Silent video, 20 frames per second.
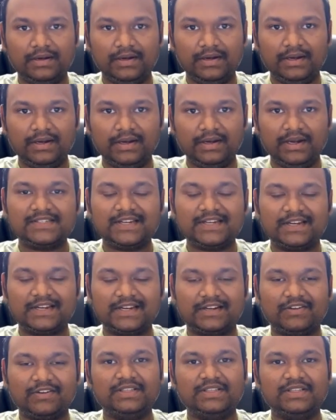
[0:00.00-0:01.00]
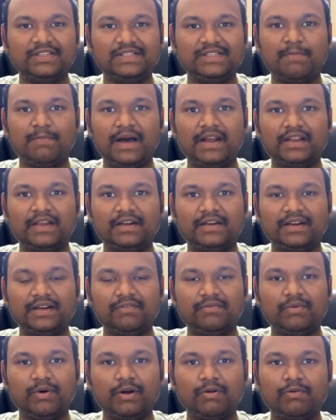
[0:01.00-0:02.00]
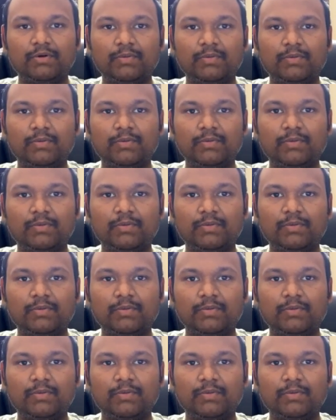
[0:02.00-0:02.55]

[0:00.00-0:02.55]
latest technologies in the market and what would be